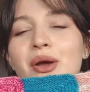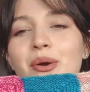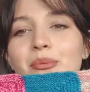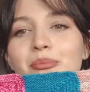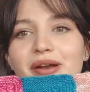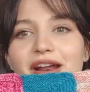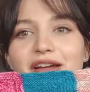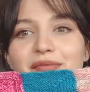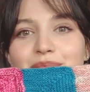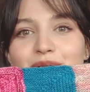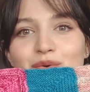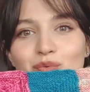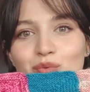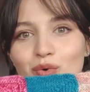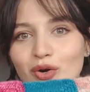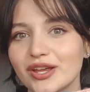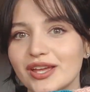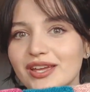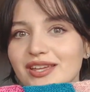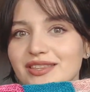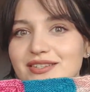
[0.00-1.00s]
but I've been
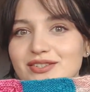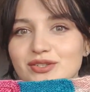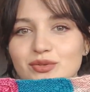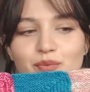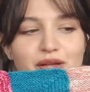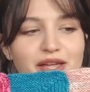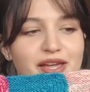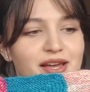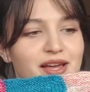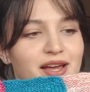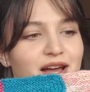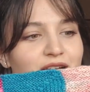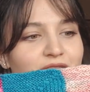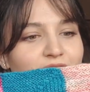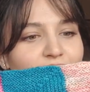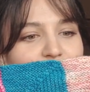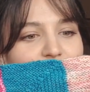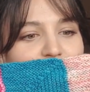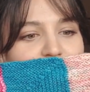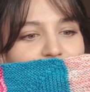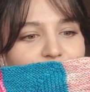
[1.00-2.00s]
working this week
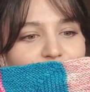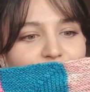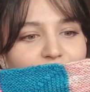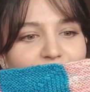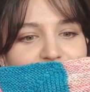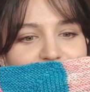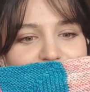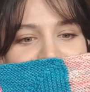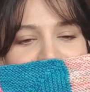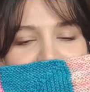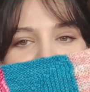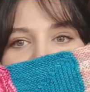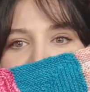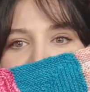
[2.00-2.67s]
a lot on